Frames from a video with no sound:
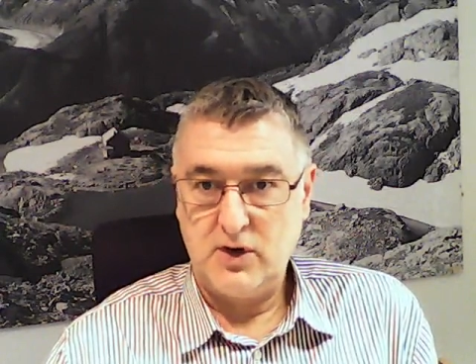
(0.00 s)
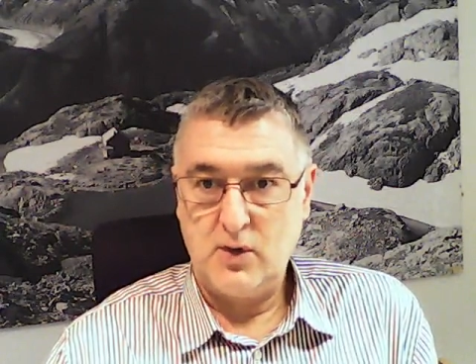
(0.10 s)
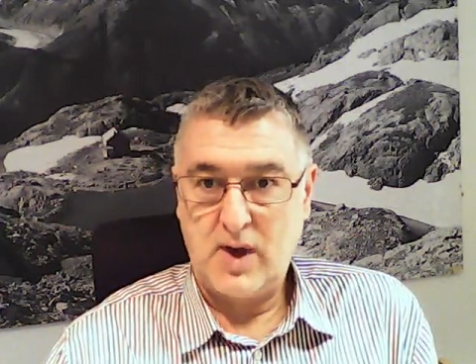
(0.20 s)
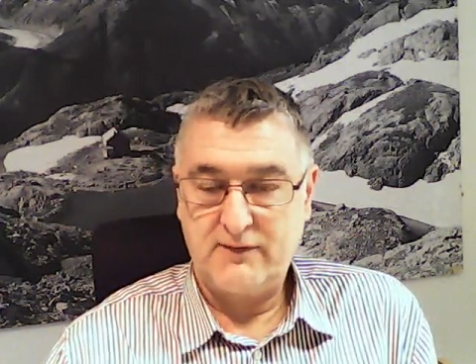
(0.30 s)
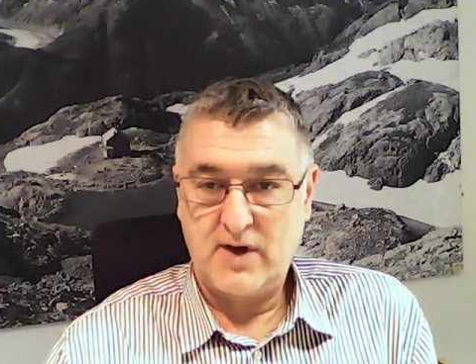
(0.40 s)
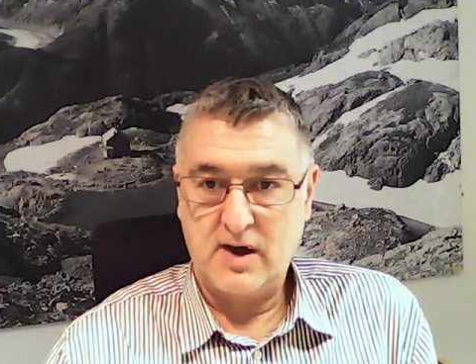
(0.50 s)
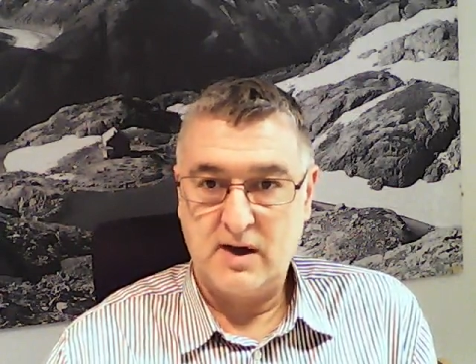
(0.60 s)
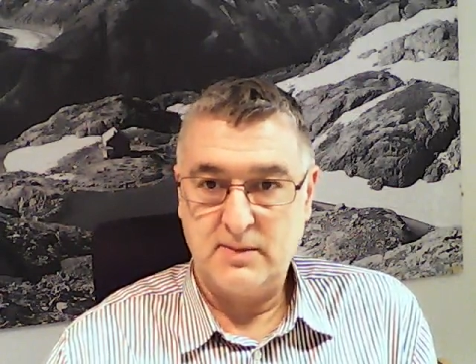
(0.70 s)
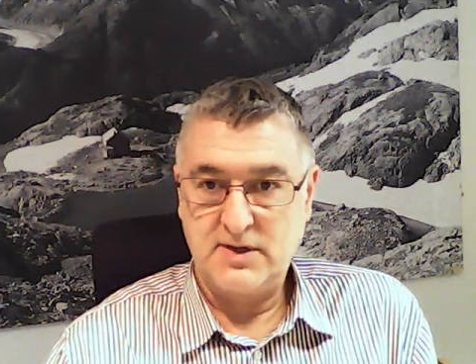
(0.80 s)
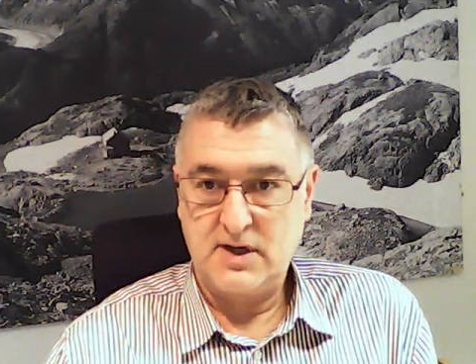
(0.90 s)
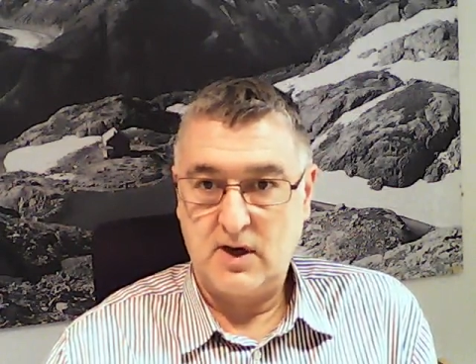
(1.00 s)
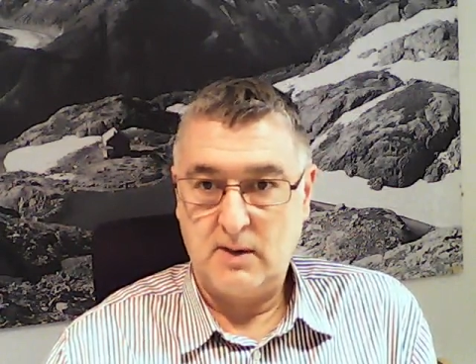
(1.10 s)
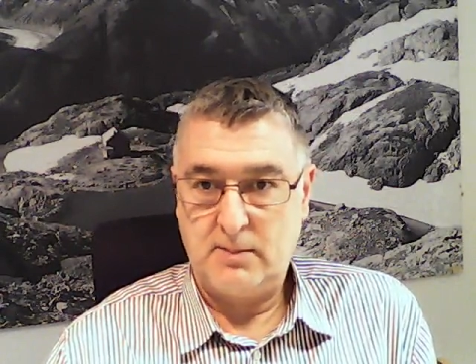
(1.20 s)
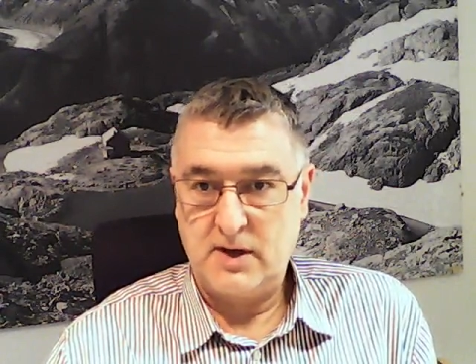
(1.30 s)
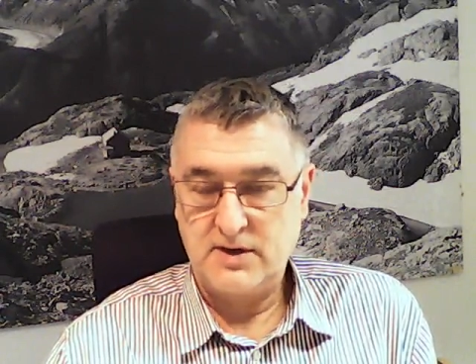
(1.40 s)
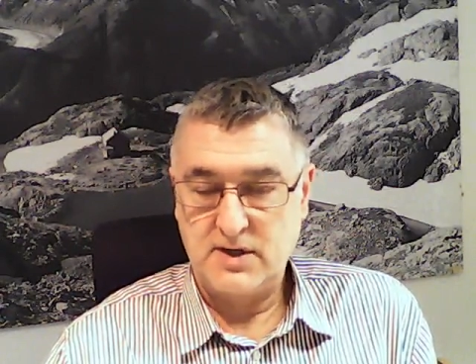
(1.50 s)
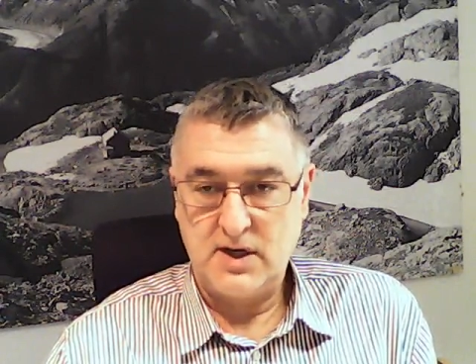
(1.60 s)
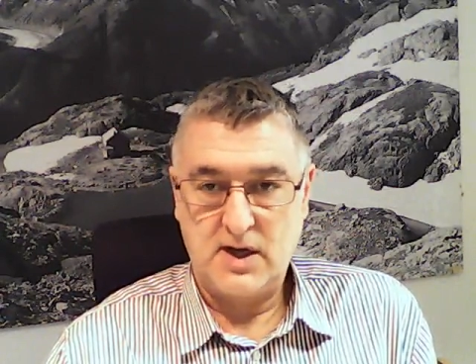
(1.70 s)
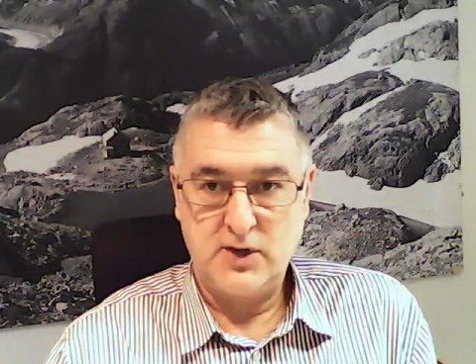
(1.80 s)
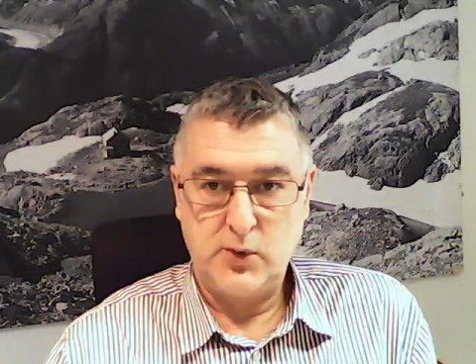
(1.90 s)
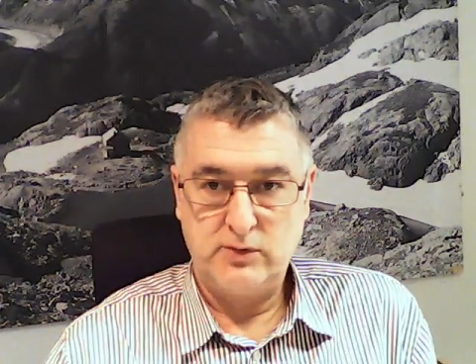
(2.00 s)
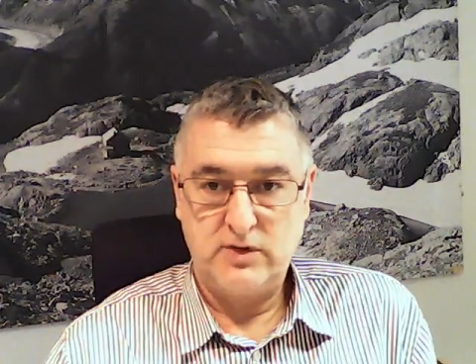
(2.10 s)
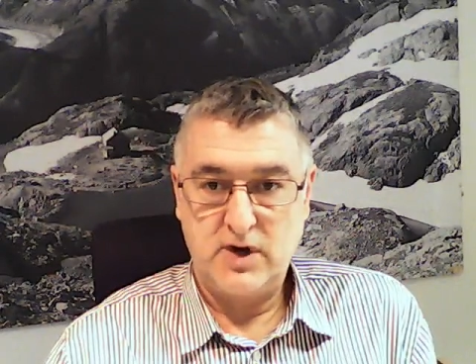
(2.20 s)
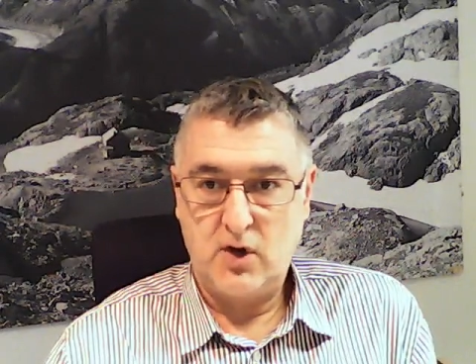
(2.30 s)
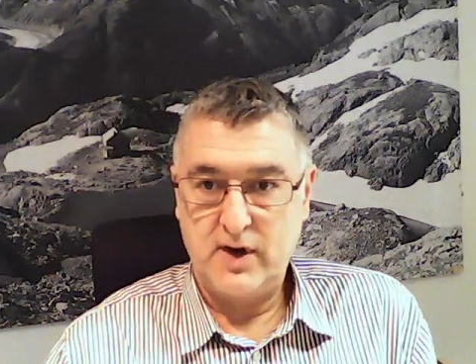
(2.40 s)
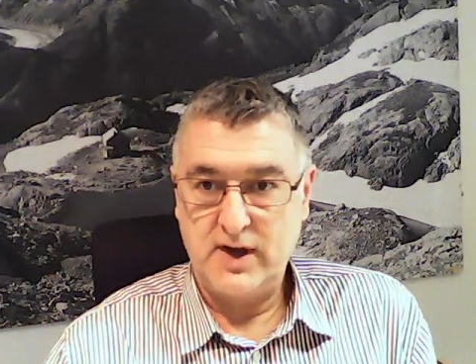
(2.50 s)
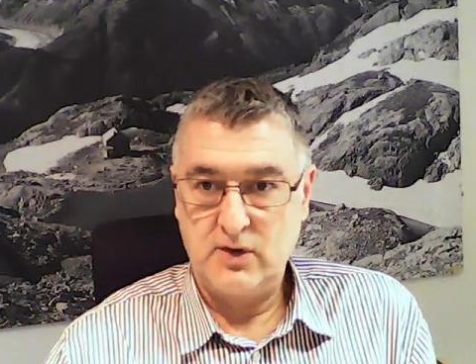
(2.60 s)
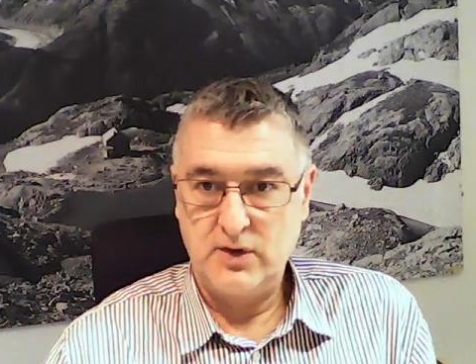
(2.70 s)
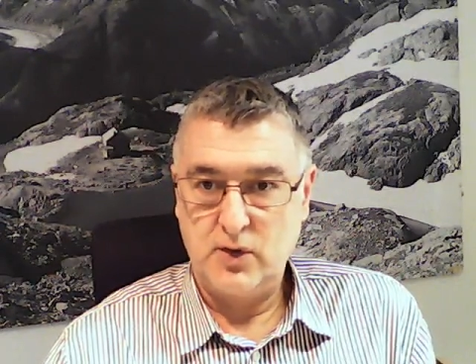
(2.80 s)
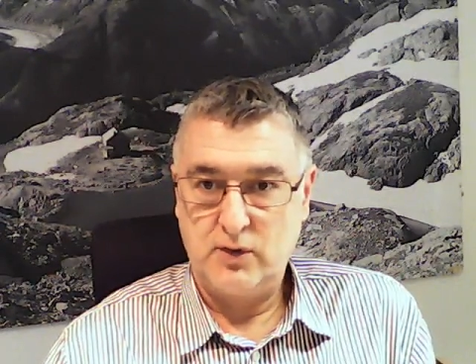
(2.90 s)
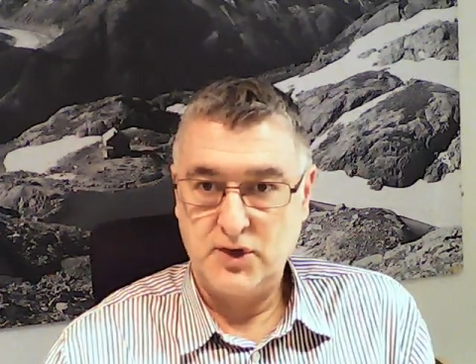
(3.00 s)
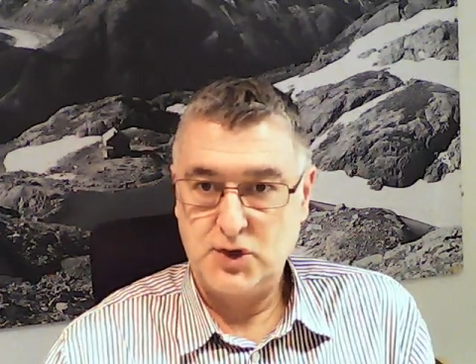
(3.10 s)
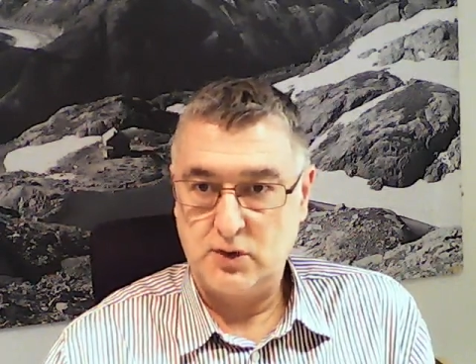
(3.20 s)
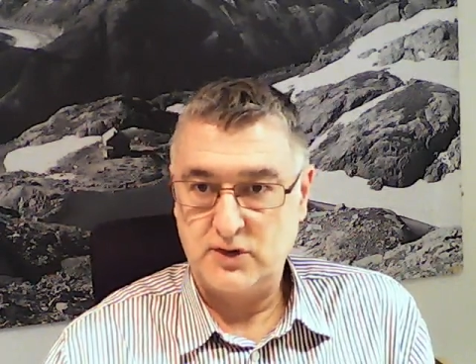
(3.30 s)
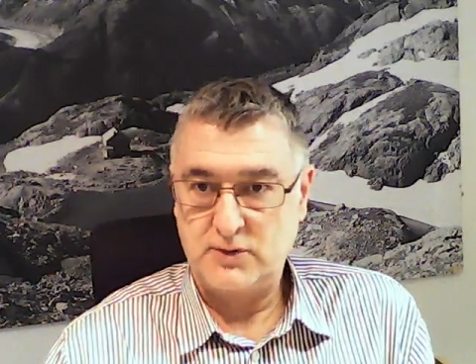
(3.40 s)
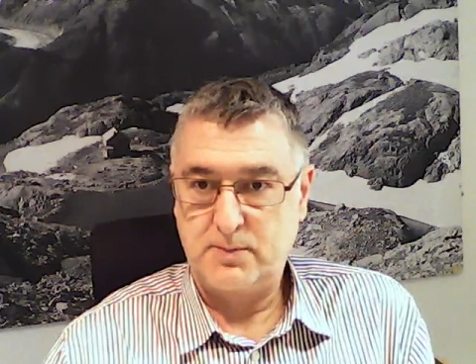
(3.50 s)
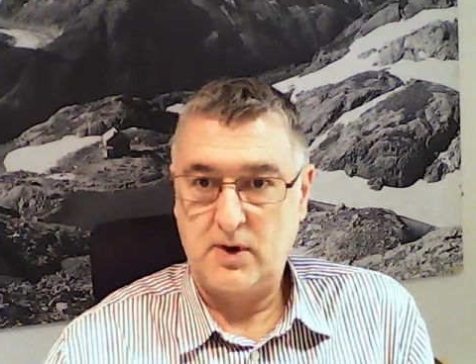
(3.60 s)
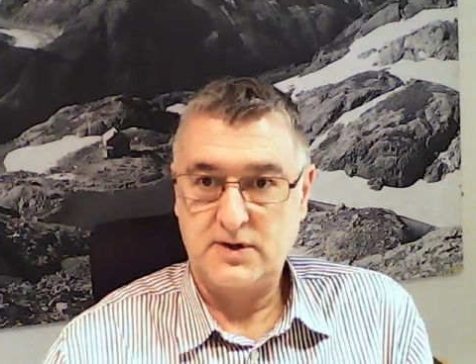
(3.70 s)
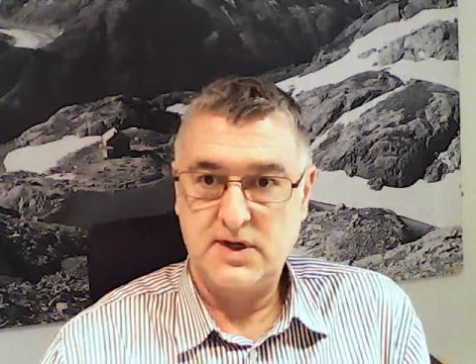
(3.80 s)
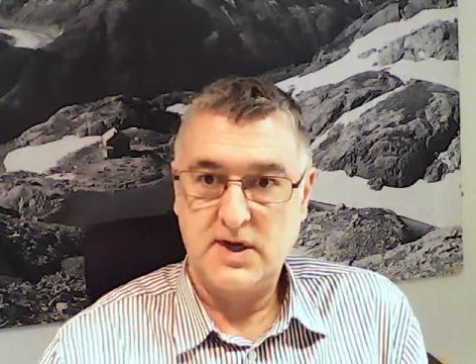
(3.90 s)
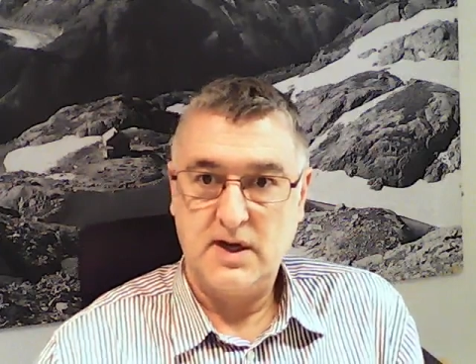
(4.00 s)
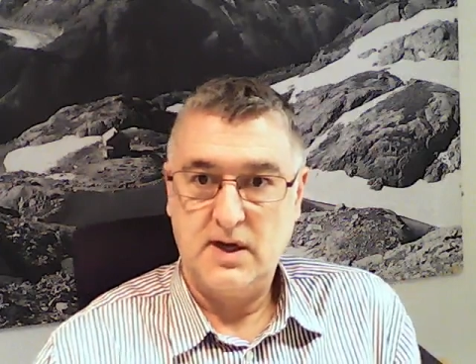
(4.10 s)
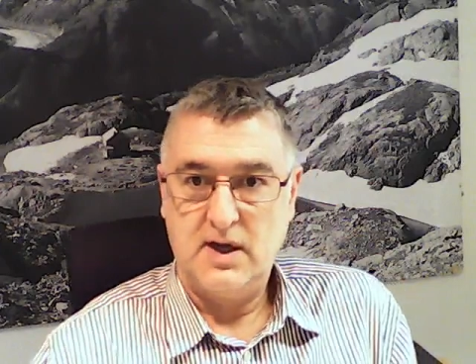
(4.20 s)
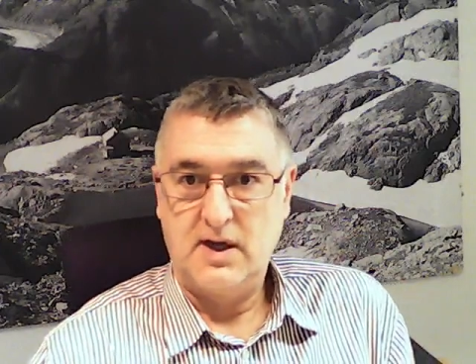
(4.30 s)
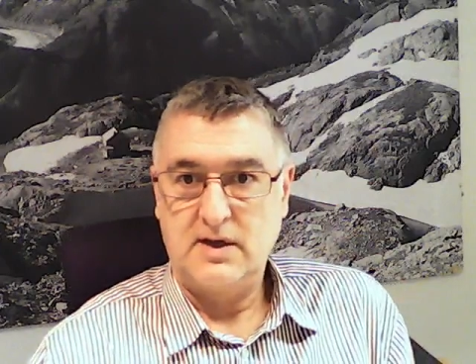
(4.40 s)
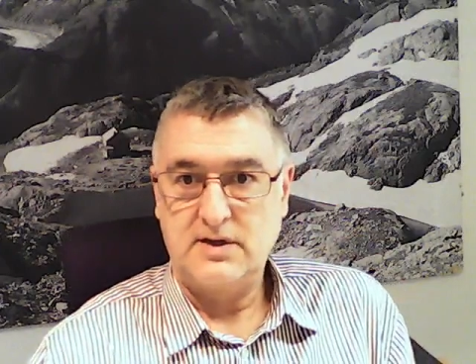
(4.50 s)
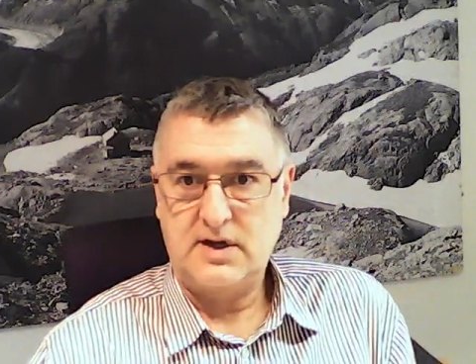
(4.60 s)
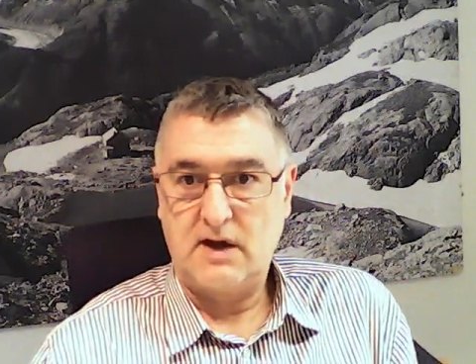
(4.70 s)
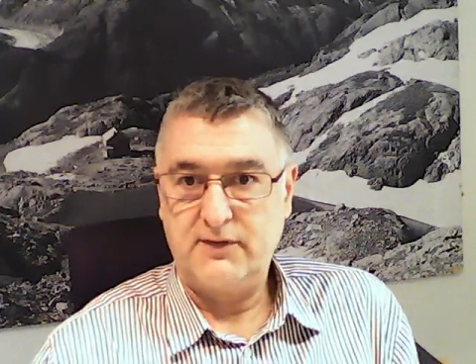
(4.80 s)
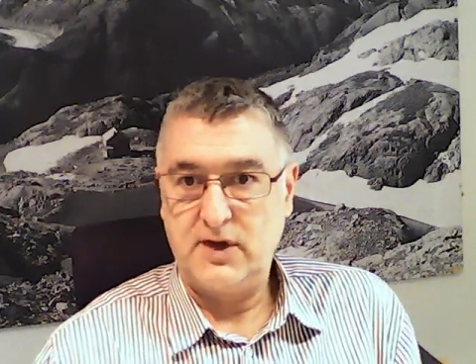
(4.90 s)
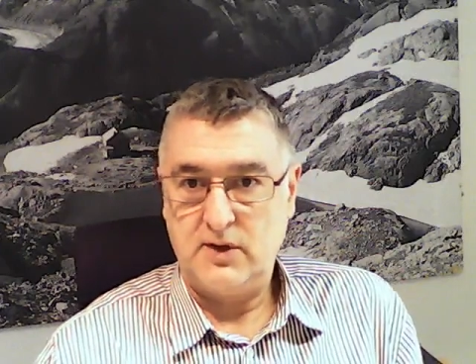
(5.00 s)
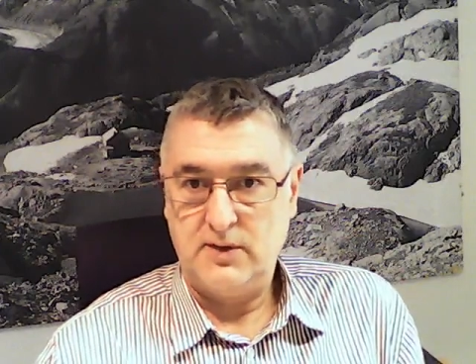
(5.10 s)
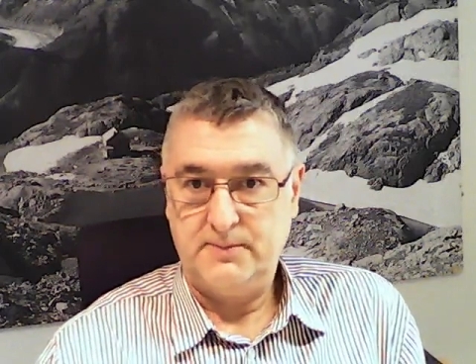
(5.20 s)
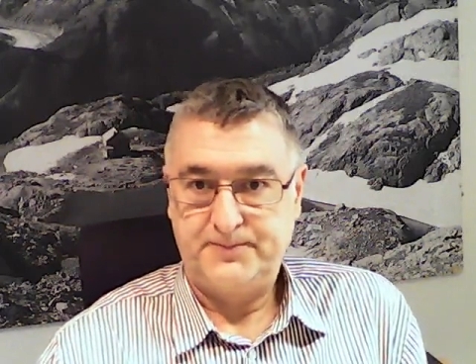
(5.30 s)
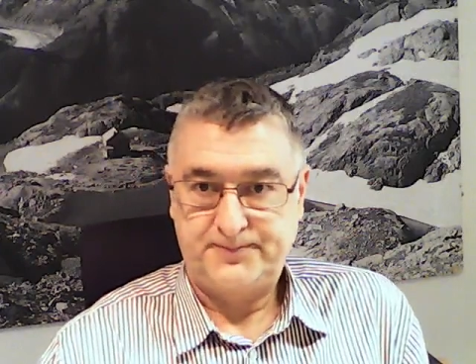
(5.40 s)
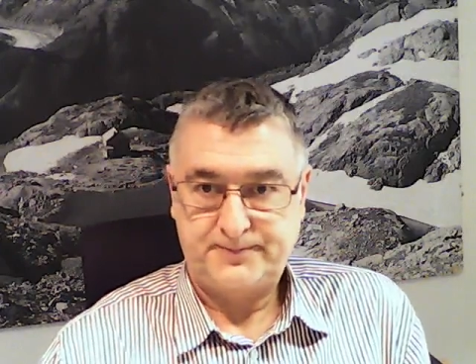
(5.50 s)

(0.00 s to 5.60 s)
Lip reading: you have unlimited liability and you are relying on your insurance policy to cover you.